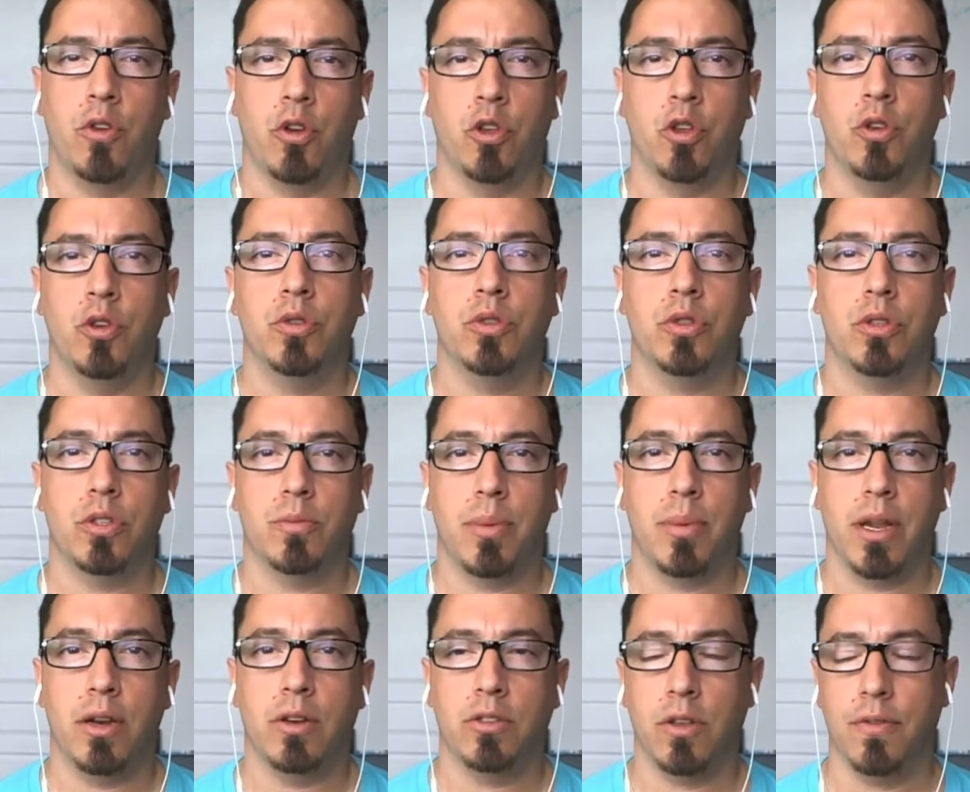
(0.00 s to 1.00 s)
your users
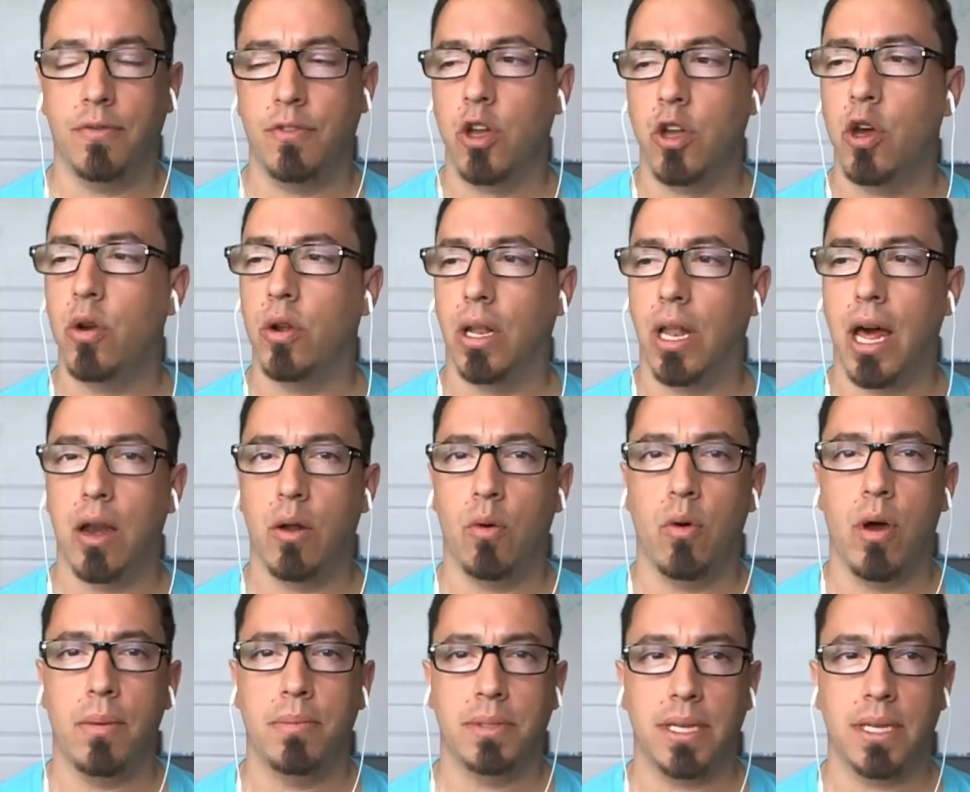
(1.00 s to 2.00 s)
better? So if you go to a lot of
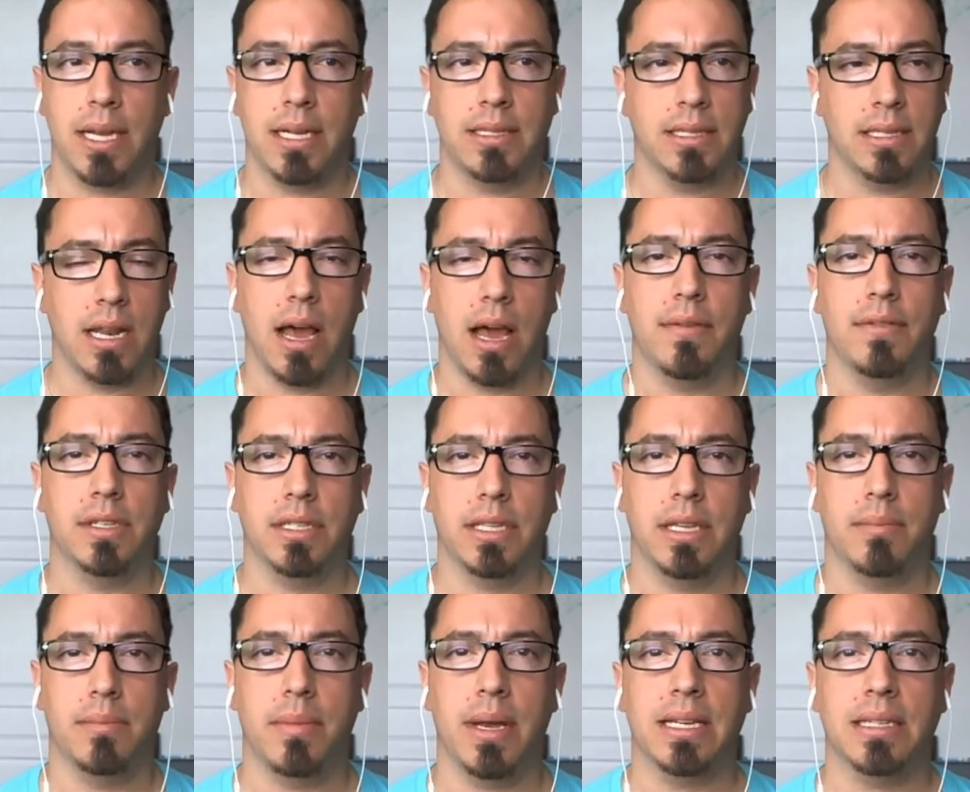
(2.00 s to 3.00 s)
websites, and obviously
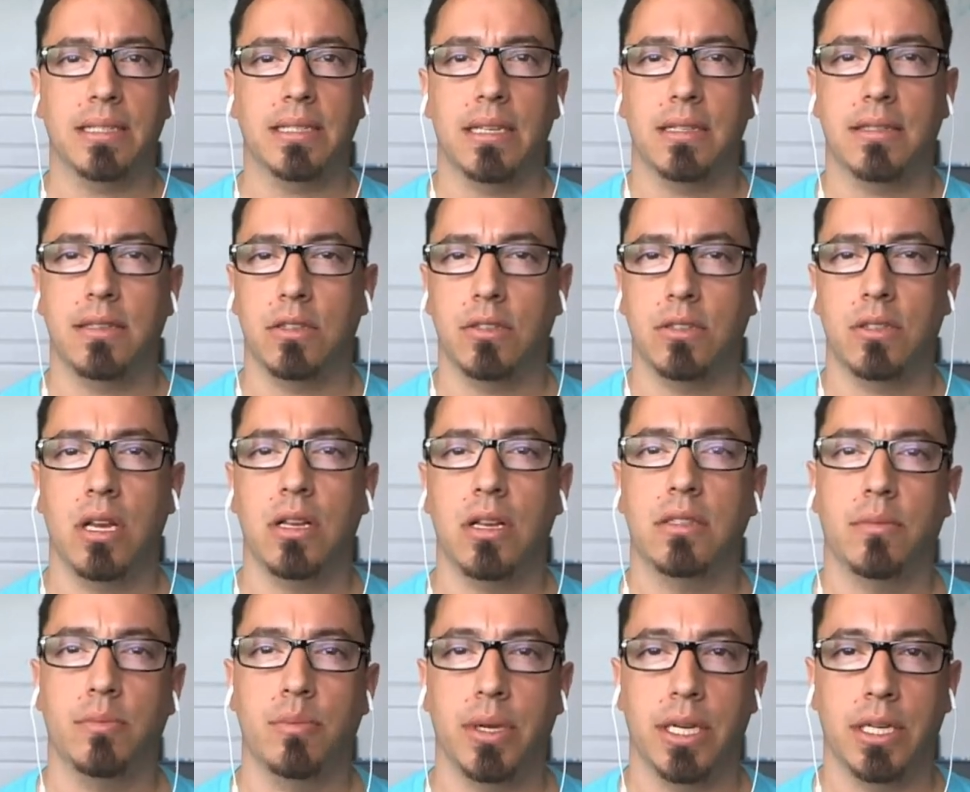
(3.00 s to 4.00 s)
it makes sense, there's
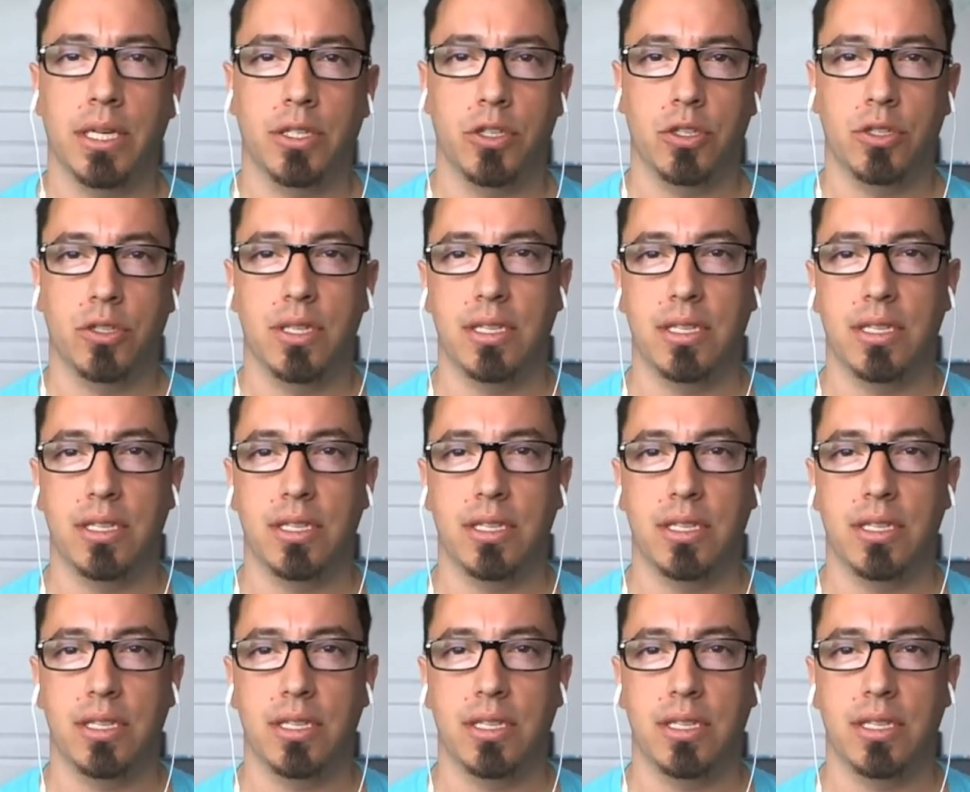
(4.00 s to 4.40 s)
tons of pictures.